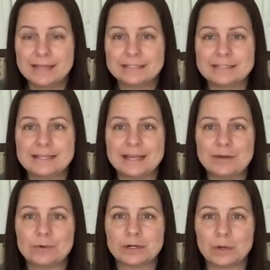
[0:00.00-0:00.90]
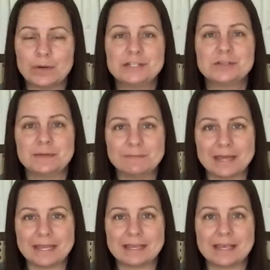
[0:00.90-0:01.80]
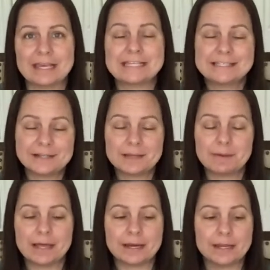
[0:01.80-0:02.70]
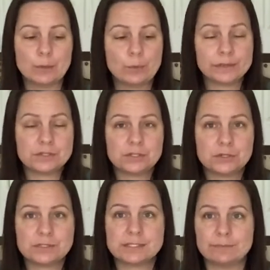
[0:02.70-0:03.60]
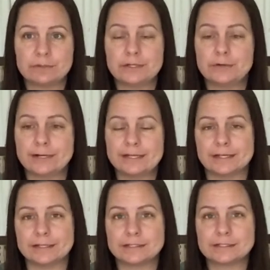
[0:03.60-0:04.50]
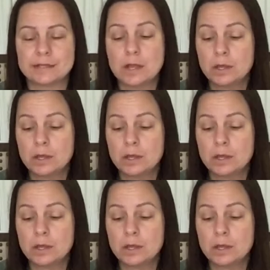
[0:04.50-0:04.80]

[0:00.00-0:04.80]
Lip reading: Today we're going to be making silly putty with 2 simple ingredients.